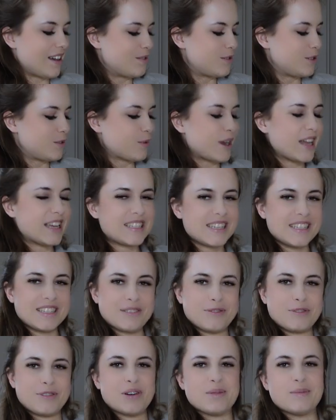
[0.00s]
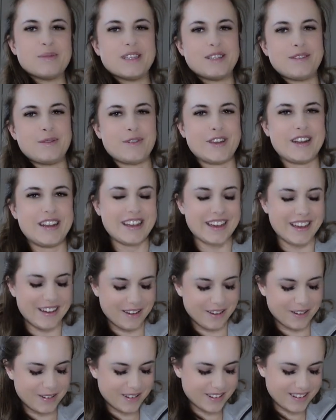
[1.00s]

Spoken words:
I was waiting to film this video.